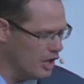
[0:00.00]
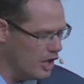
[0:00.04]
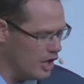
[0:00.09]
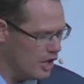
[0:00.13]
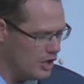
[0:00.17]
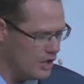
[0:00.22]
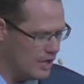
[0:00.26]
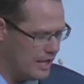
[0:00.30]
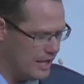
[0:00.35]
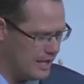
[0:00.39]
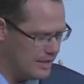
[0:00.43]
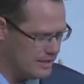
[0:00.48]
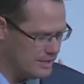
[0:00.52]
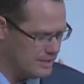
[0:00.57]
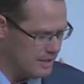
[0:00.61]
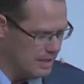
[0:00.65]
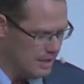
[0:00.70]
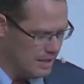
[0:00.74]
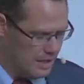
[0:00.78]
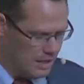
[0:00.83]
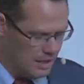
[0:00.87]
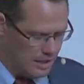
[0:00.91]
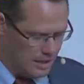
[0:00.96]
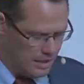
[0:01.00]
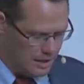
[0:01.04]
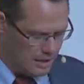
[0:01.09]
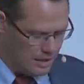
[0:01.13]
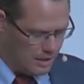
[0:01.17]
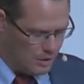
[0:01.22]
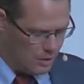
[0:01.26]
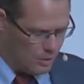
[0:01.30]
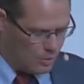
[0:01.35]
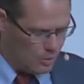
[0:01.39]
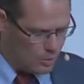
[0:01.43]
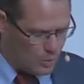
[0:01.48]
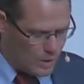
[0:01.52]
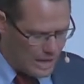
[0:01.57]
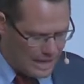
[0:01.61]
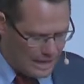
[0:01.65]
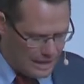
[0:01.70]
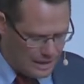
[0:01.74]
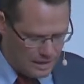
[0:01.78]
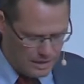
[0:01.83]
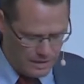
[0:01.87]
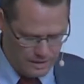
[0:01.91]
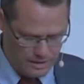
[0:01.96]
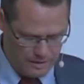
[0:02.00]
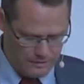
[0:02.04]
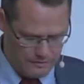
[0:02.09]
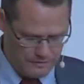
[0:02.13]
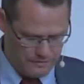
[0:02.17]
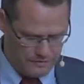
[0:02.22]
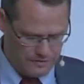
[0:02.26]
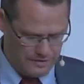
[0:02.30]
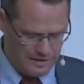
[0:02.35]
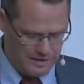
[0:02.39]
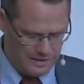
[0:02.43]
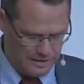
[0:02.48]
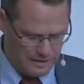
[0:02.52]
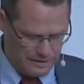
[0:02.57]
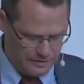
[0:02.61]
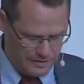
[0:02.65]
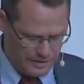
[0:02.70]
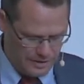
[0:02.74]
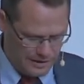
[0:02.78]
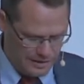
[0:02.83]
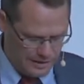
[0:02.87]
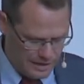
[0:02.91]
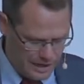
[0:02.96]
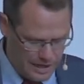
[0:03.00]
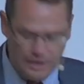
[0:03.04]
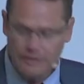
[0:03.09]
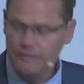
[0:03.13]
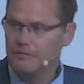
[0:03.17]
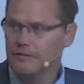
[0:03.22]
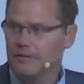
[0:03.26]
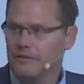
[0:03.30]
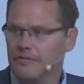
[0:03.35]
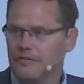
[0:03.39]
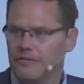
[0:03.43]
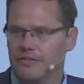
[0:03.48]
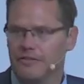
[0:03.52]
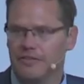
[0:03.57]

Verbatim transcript: of God as uh, a way of the life of